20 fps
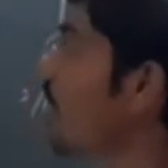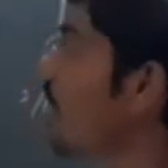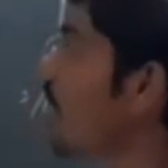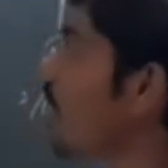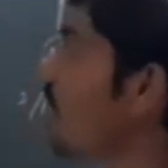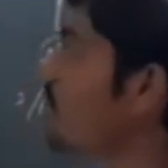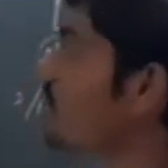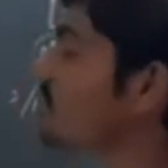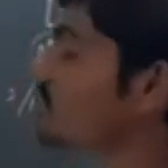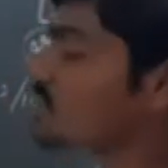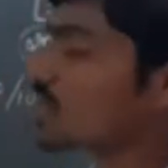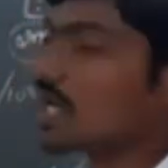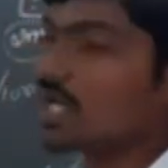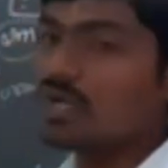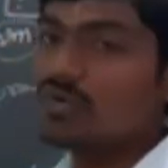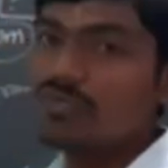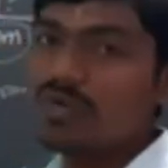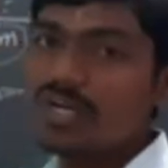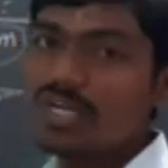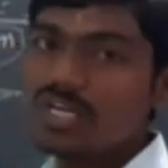of
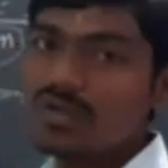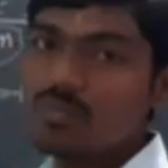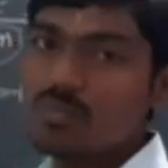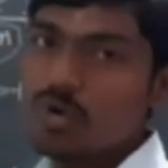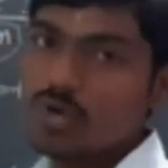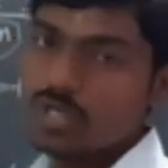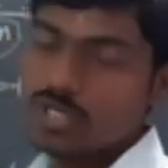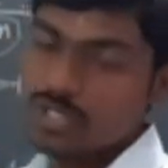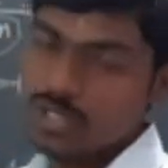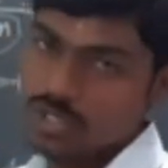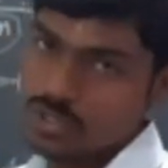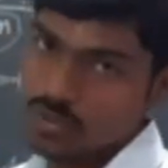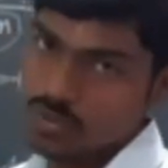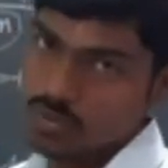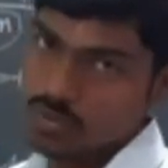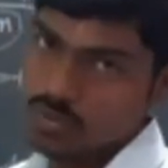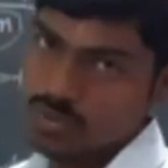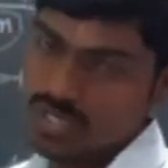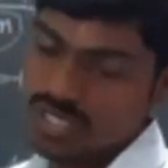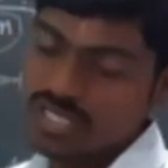solvent
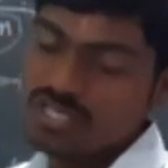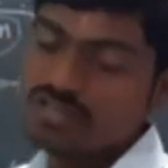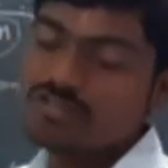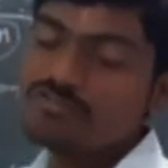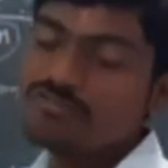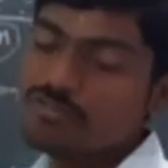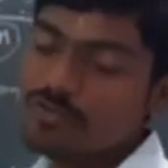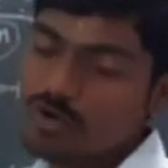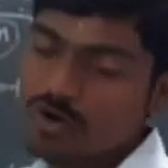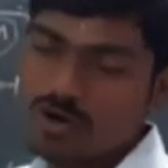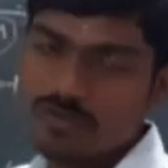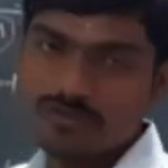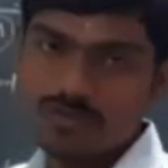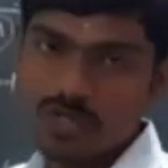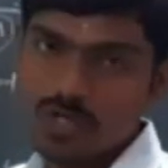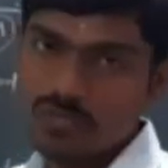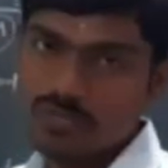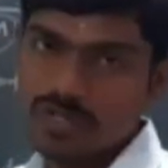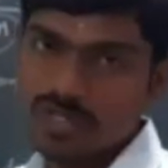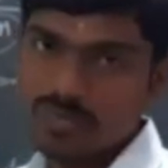molecule, inflow of
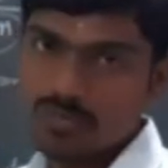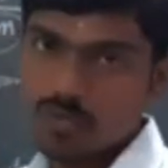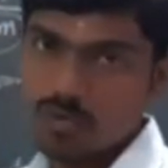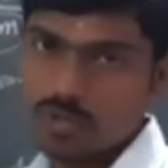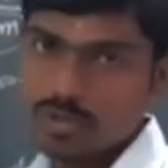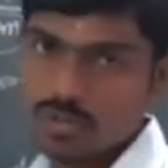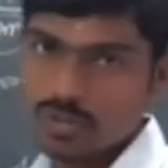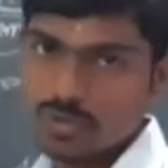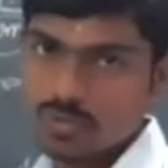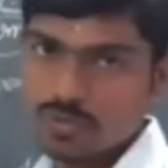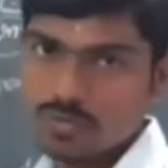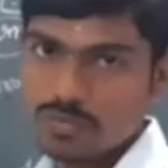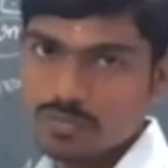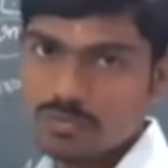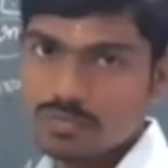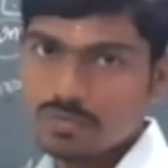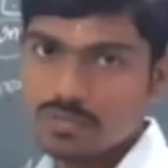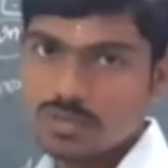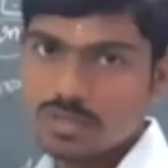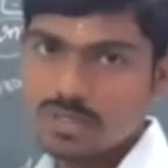solvent molecule,
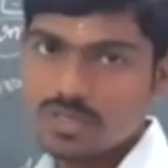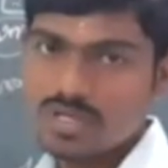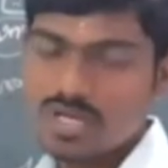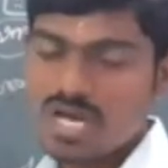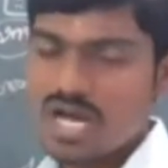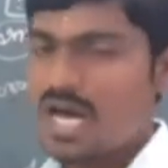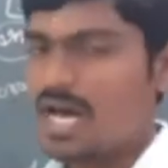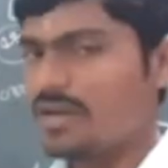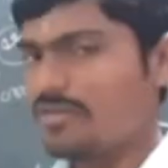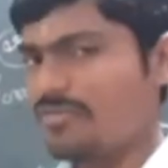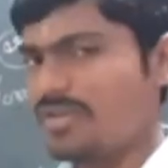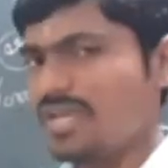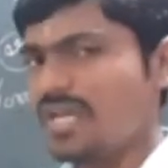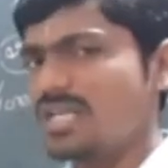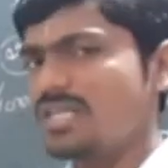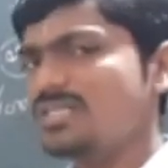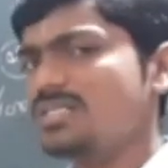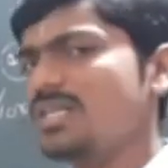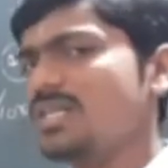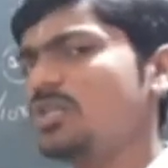or we
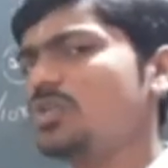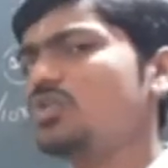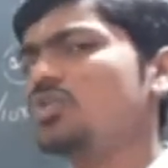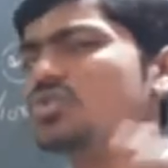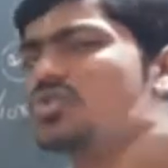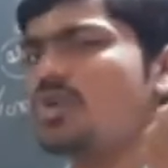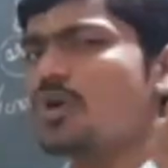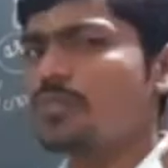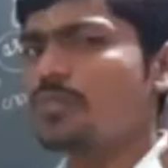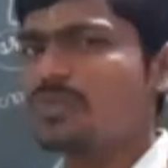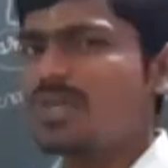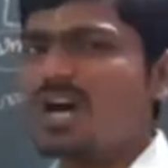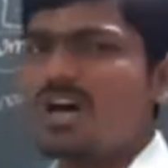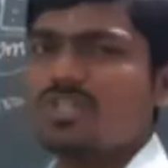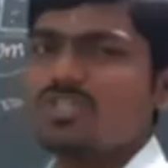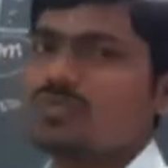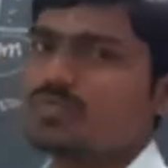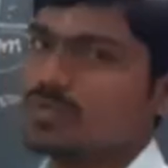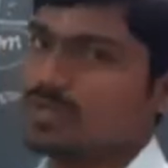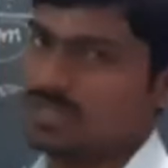can say to stop the
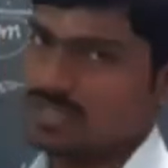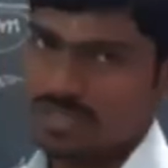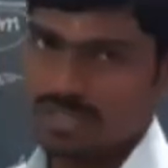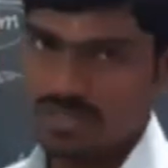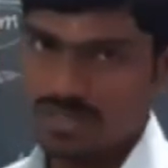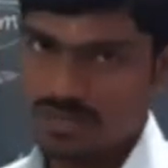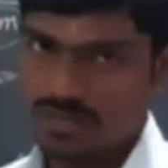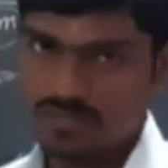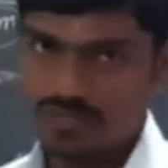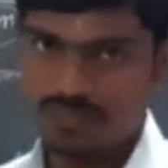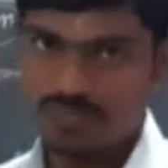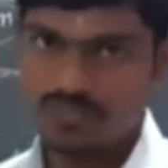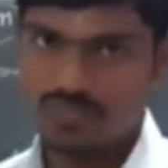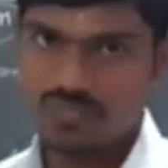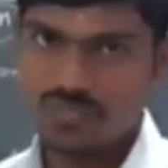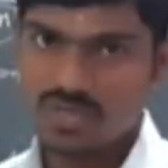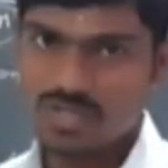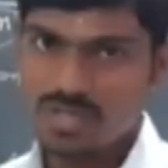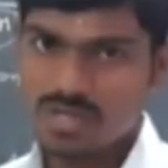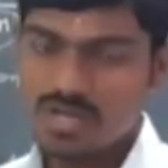osmosis.
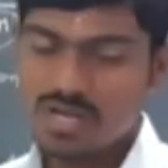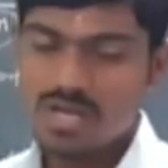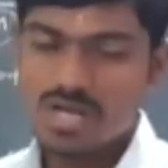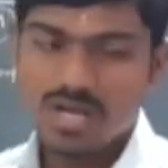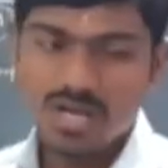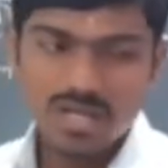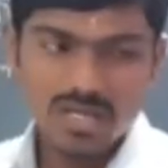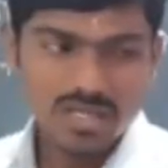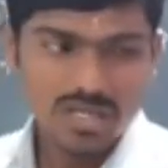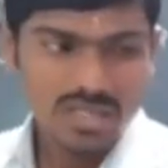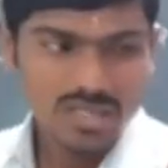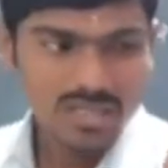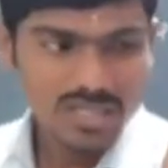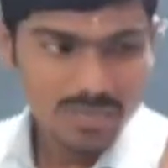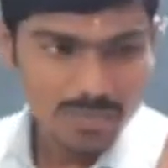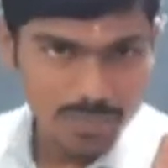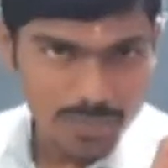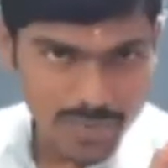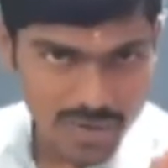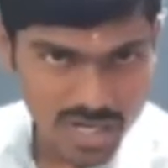
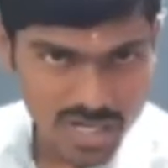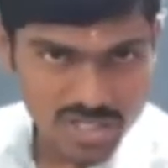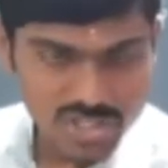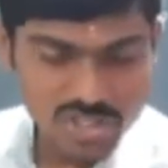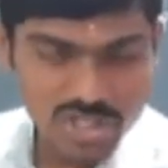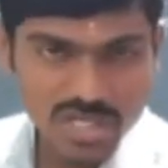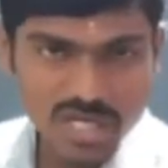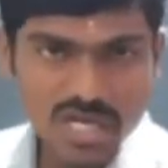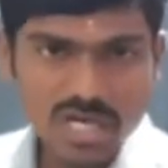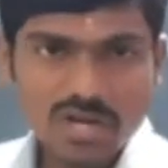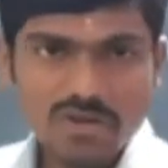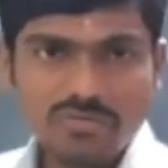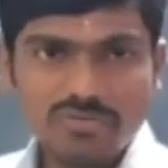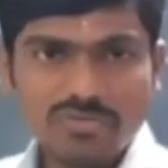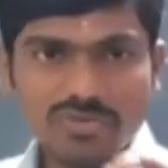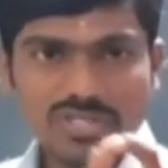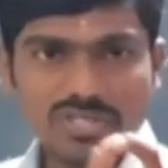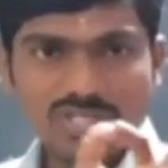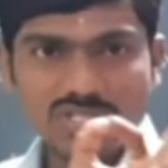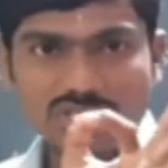The pressure
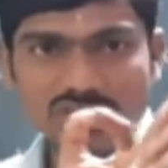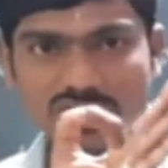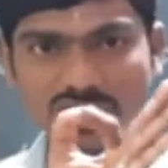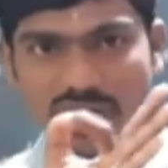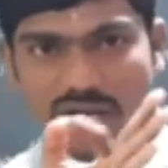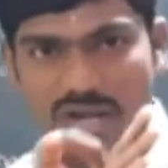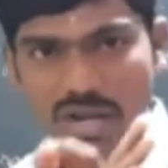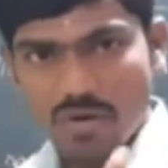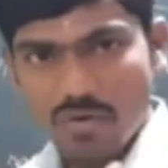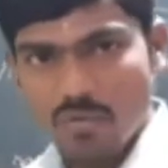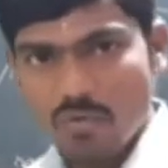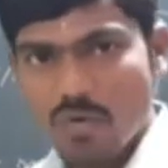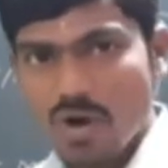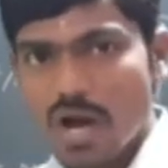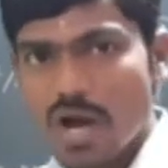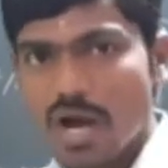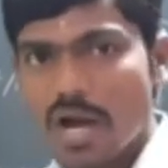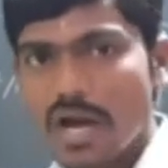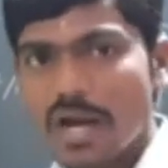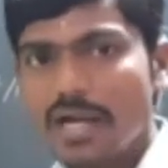which is
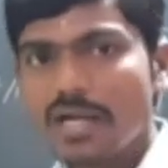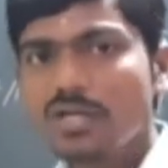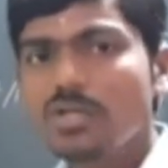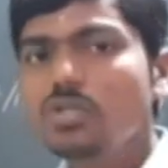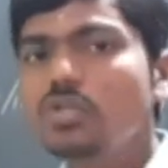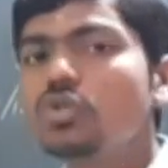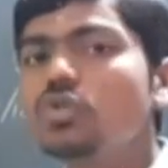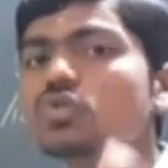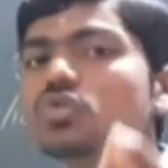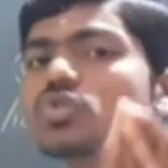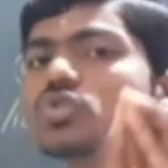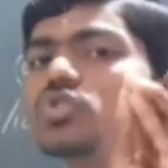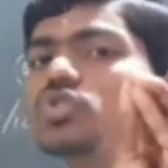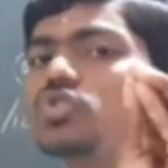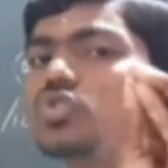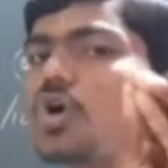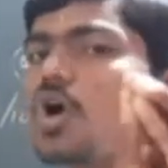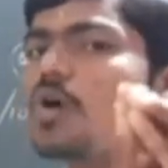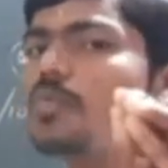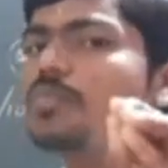required to
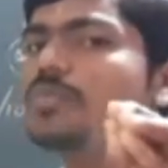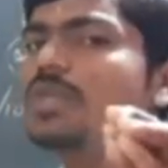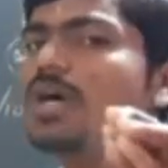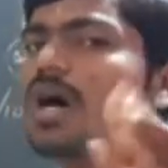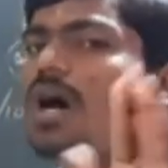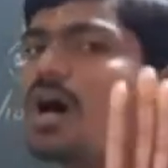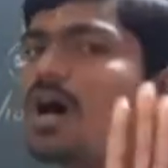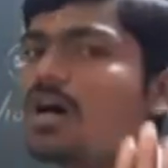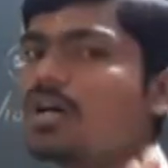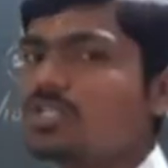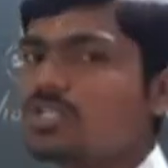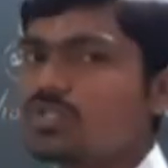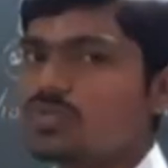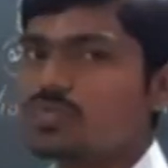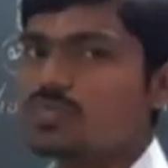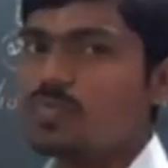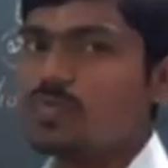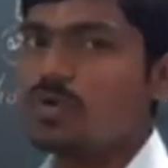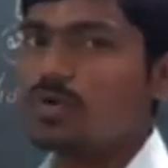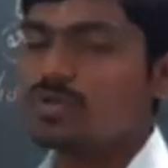stop the
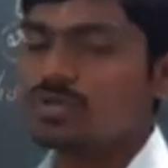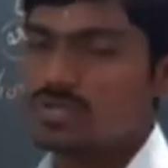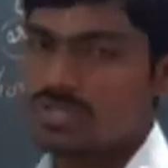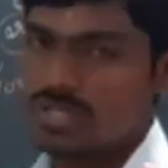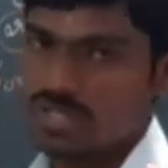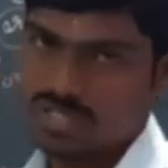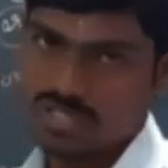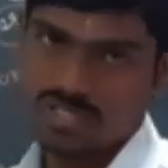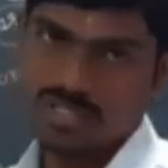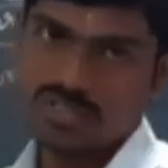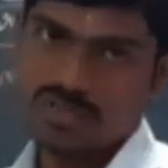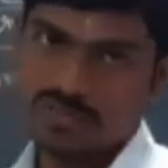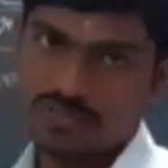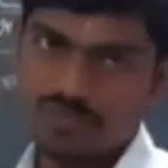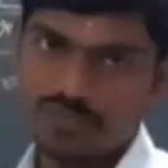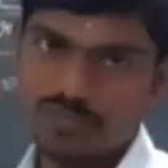osmosis,